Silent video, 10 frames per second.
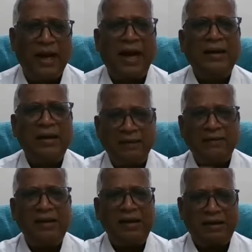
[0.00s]
and the
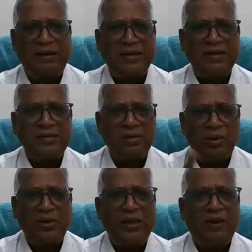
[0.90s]
other area is
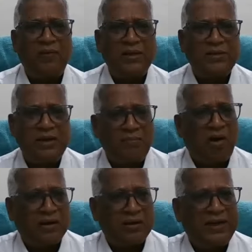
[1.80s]
Lohia once
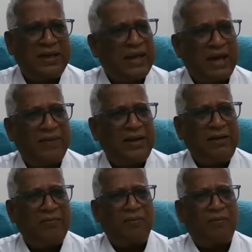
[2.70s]
remarked
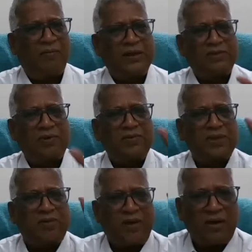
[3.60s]
very, which
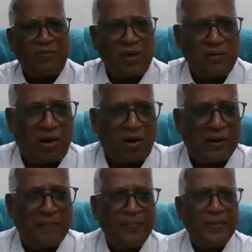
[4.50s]
was a wonderful remark.
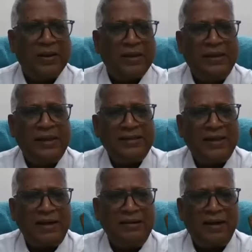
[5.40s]
He
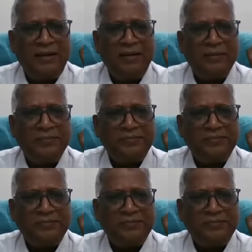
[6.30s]
said that